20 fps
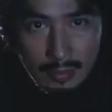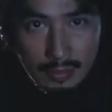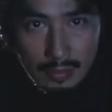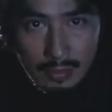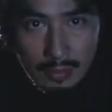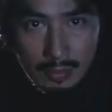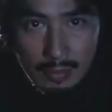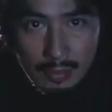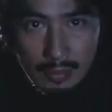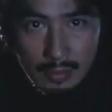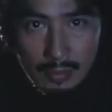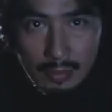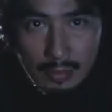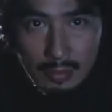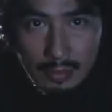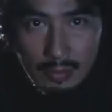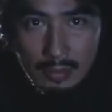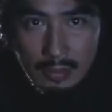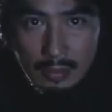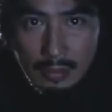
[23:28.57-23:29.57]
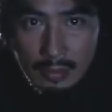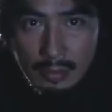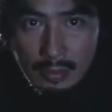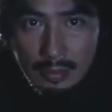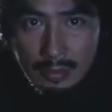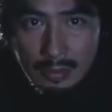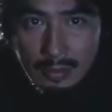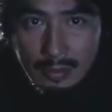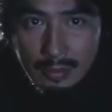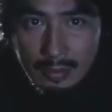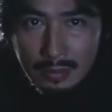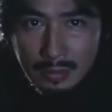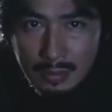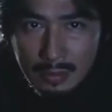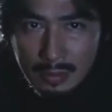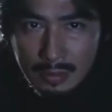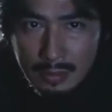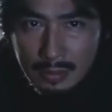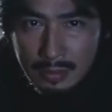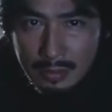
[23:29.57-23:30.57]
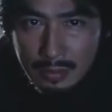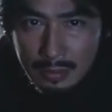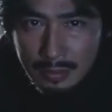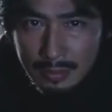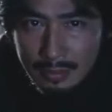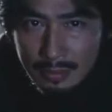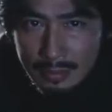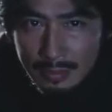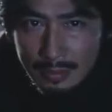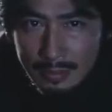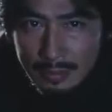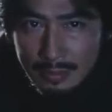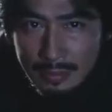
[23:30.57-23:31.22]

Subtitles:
[no speech]